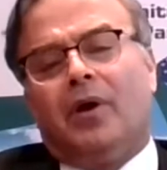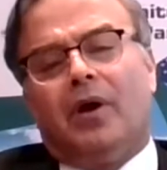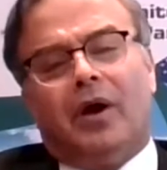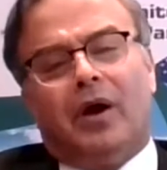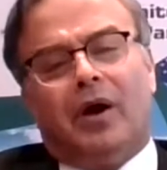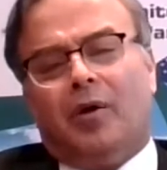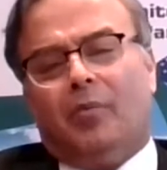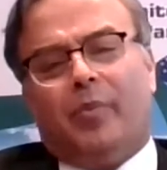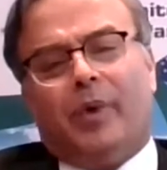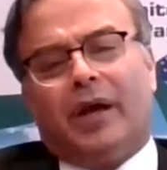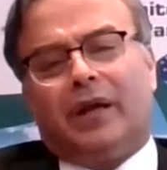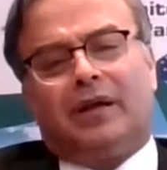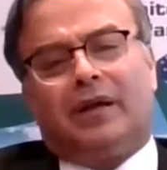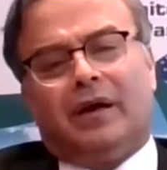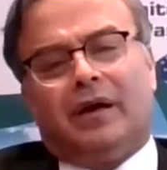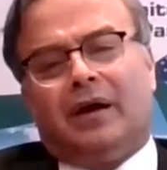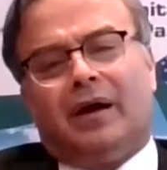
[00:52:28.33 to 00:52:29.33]

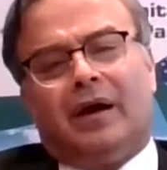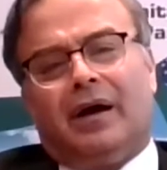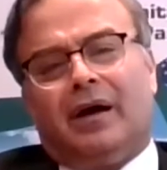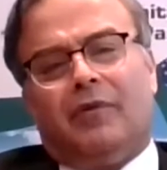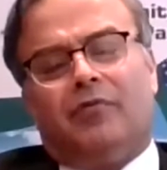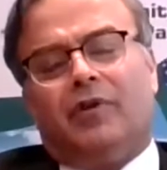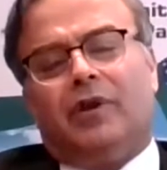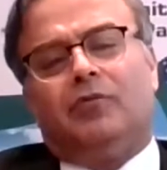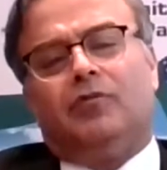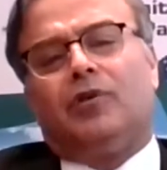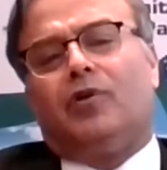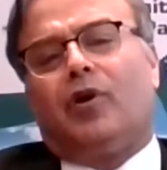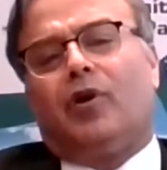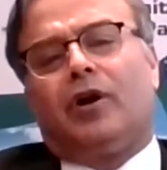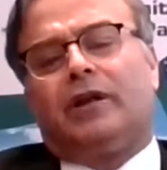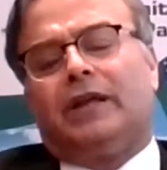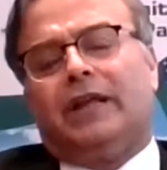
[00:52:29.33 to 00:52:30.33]
but we would
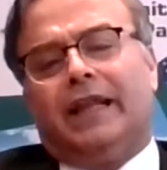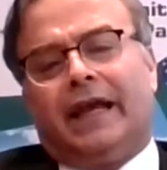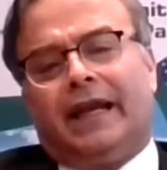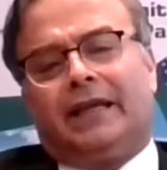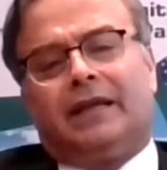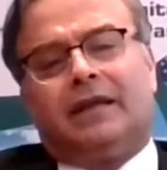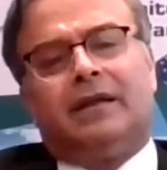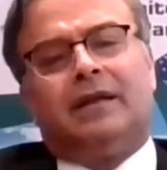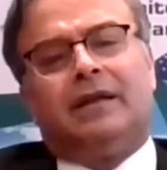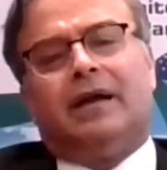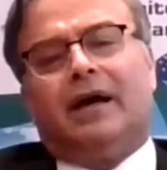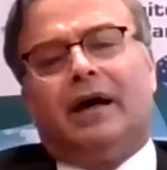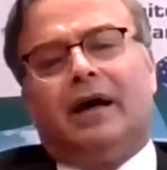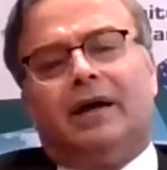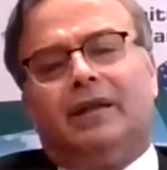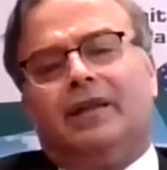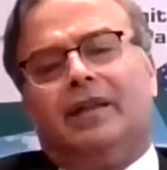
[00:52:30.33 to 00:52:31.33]
not let
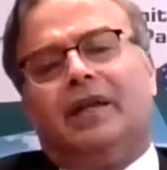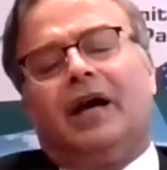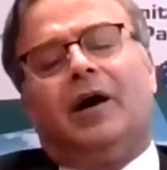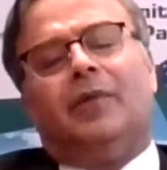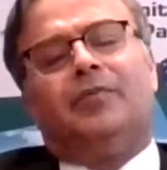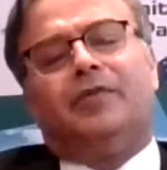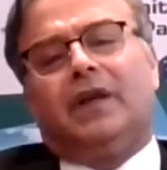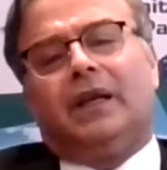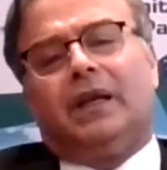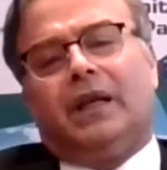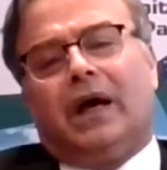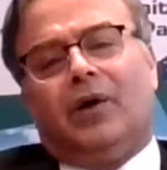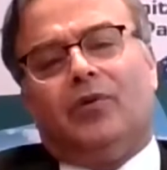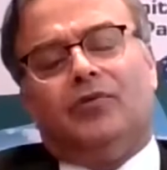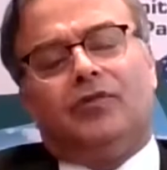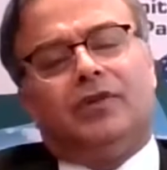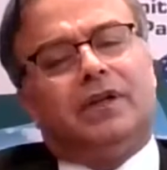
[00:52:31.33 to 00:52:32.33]
the ups and
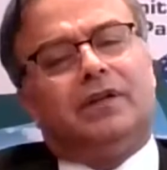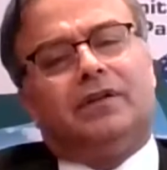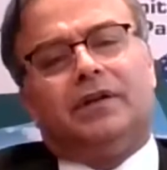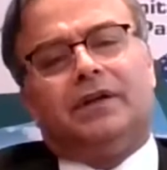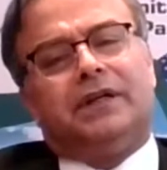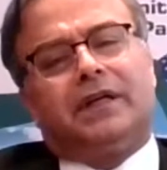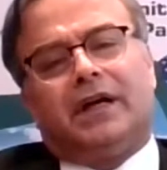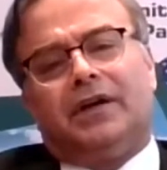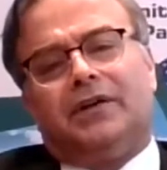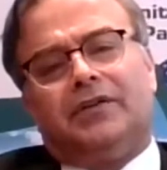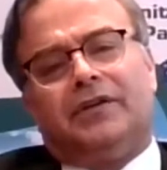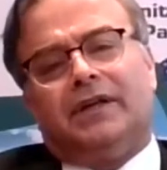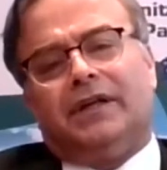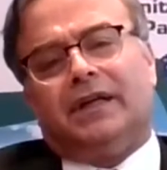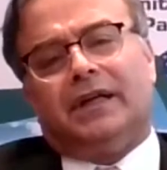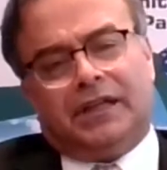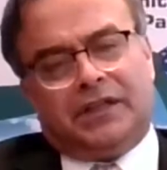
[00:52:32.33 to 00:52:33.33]
downs in third
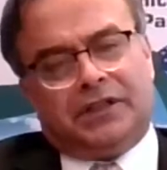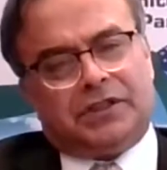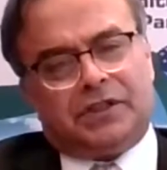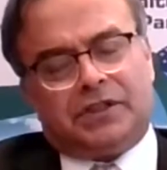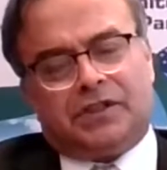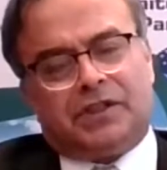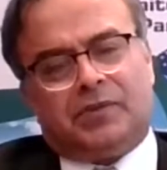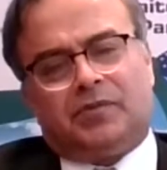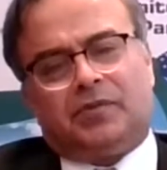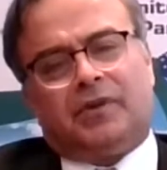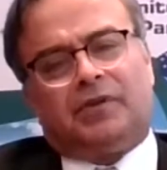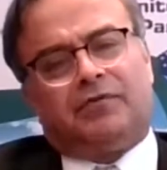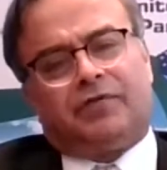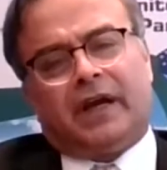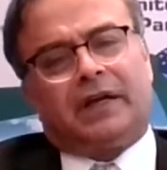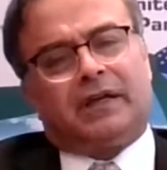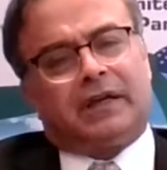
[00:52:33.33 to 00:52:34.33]
country relationships
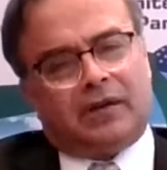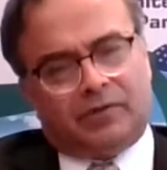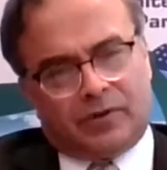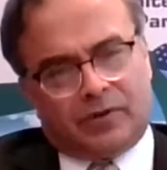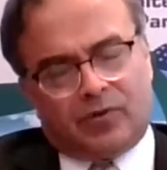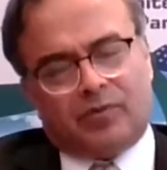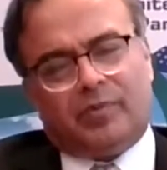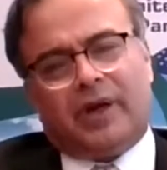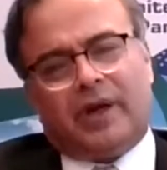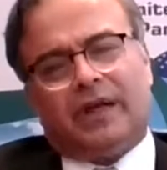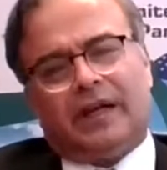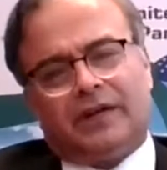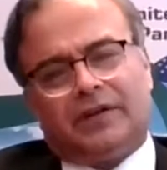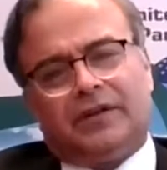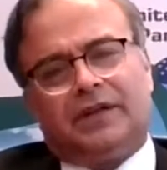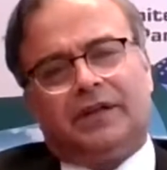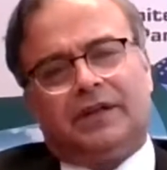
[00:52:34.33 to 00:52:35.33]
affect our own
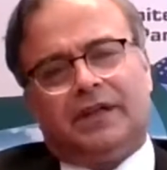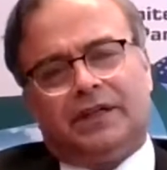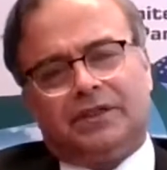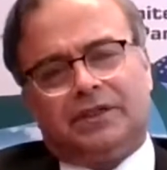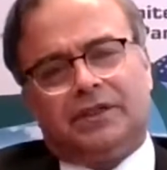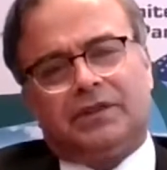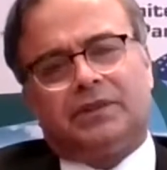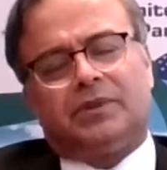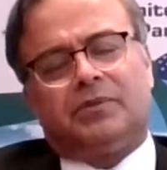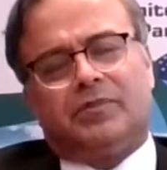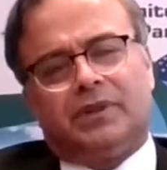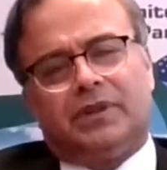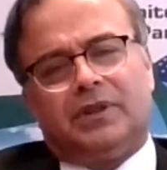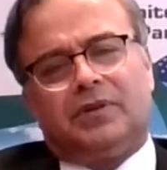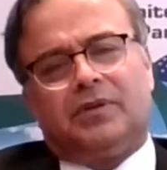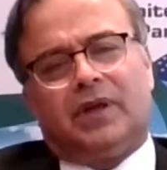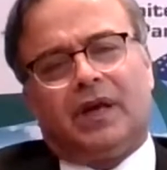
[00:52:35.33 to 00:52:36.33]
bilateral relationship with
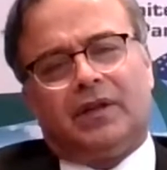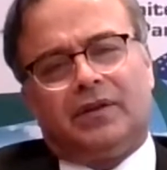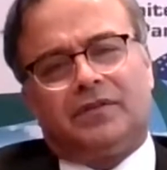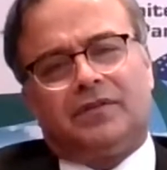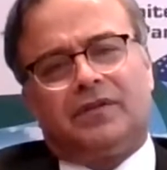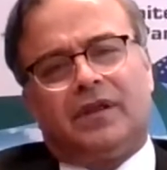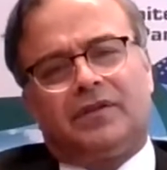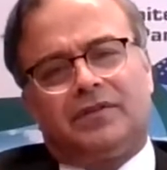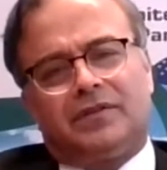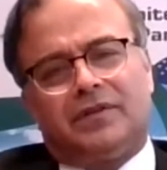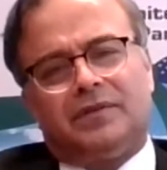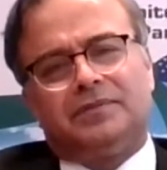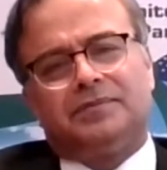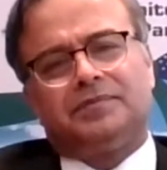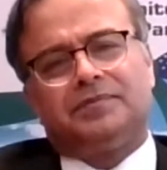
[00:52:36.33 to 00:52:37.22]
the United States.